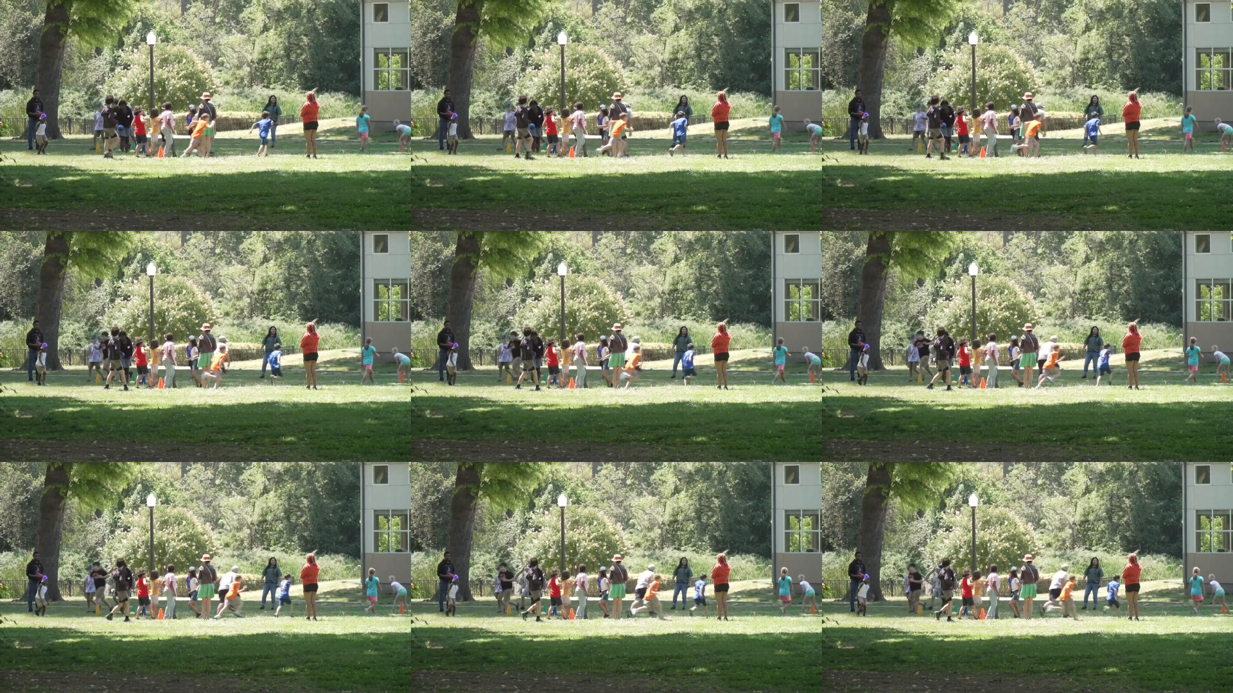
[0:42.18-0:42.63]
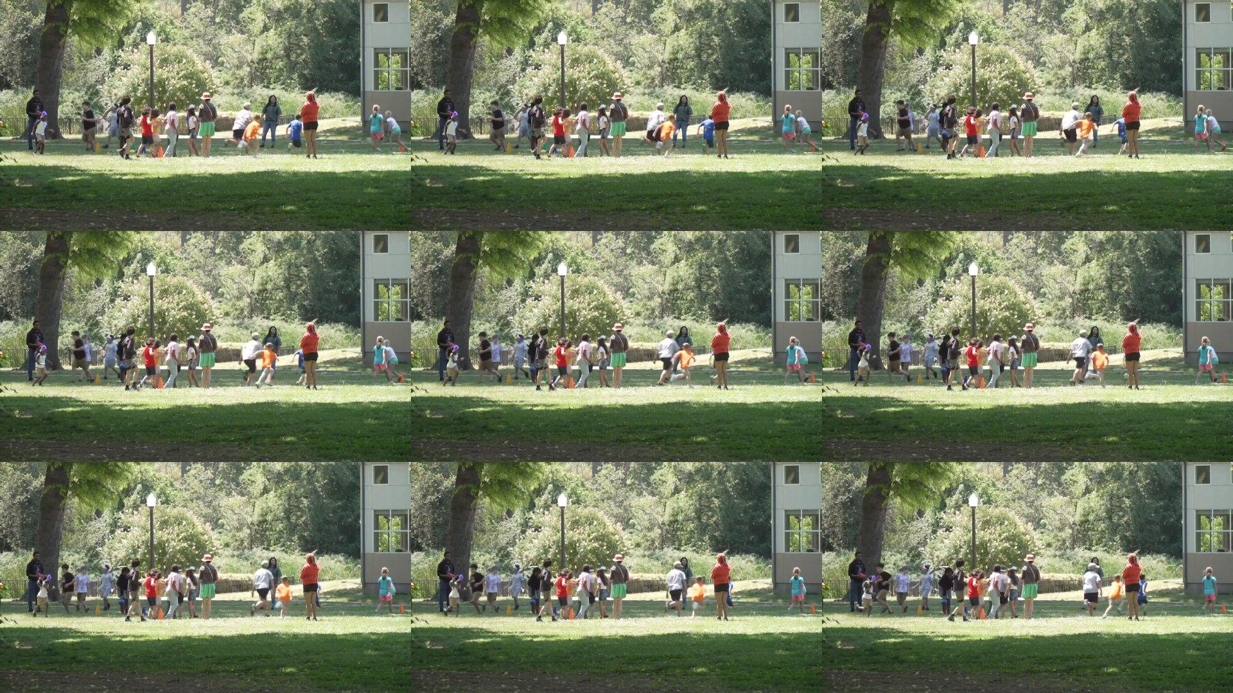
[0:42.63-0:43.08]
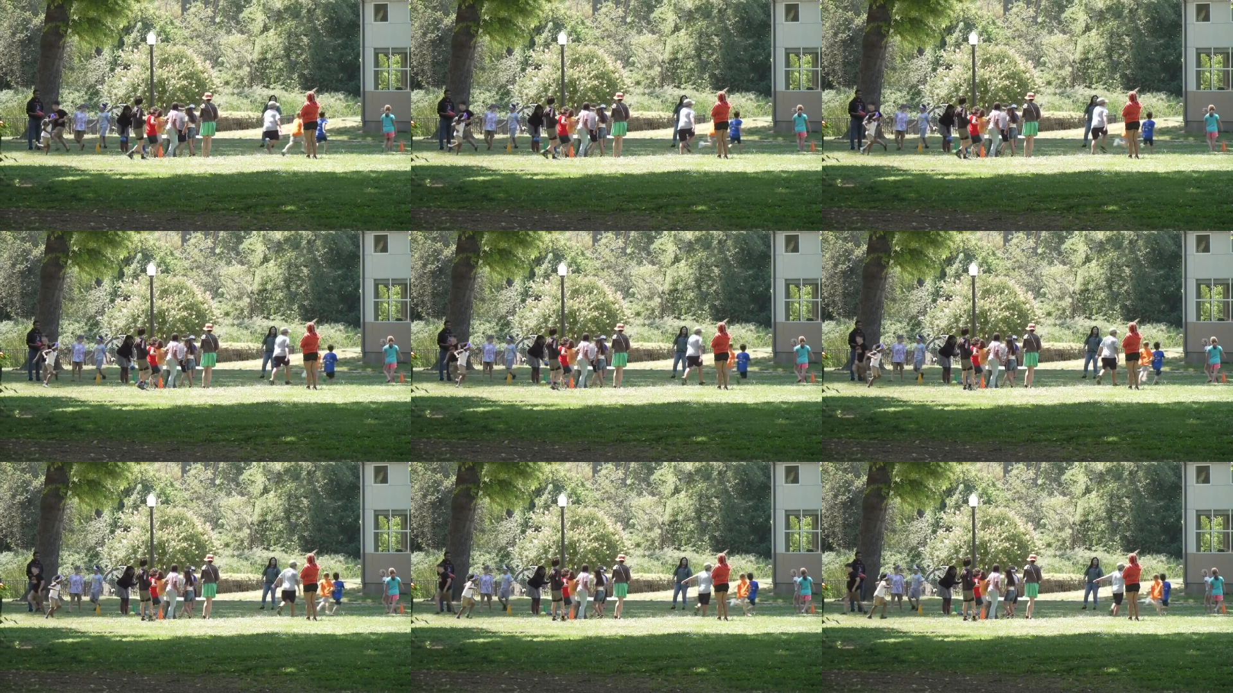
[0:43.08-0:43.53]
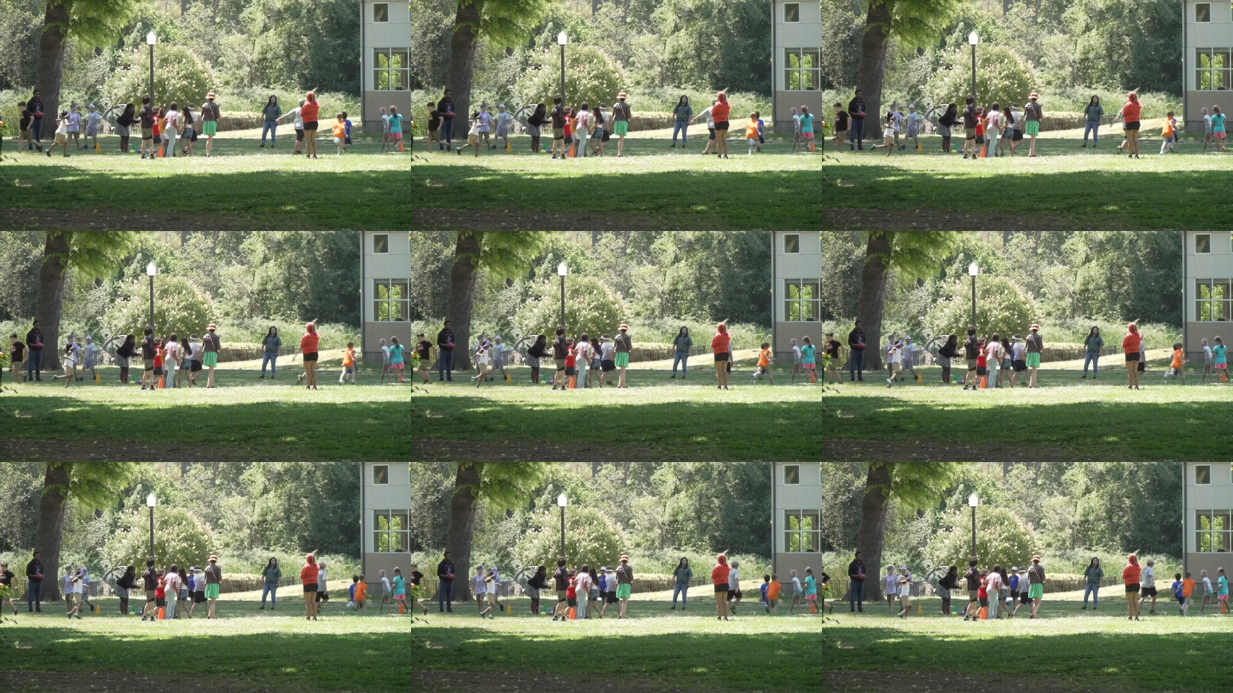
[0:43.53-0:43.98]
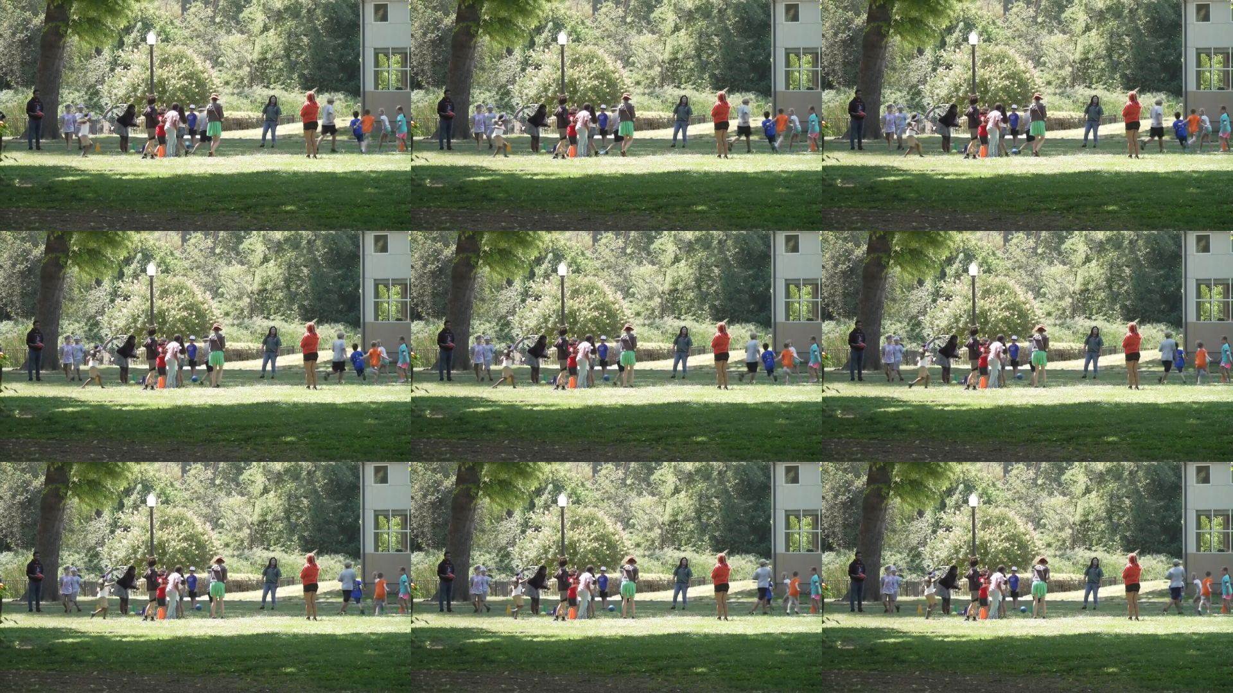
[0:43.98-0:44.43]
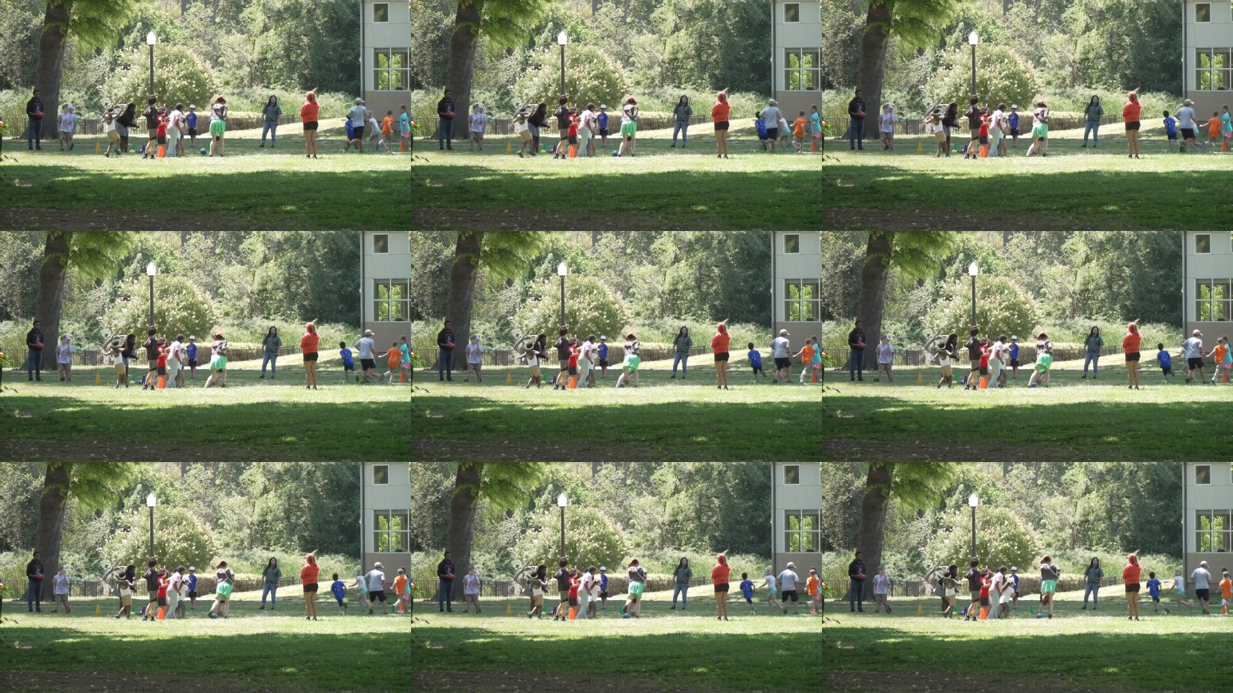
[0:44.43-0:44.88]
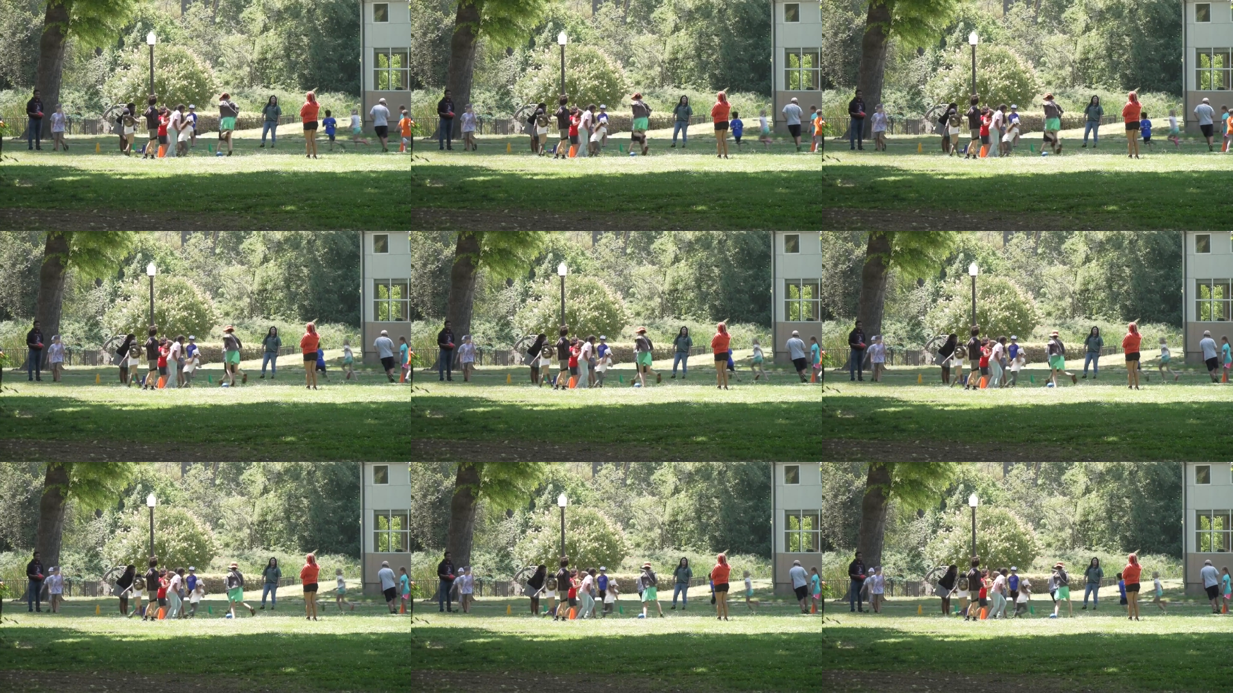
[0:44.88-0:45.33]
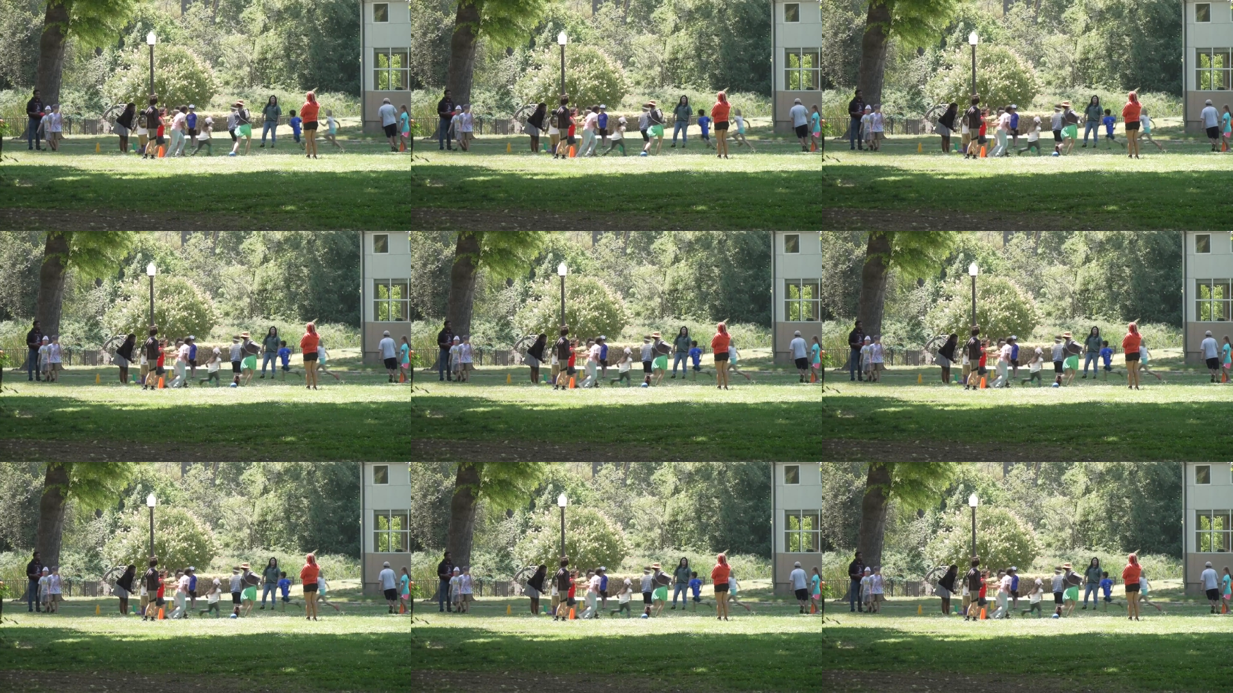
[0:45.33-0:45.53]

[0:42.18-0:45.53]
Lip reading: No face is visible, so there are no lips to read.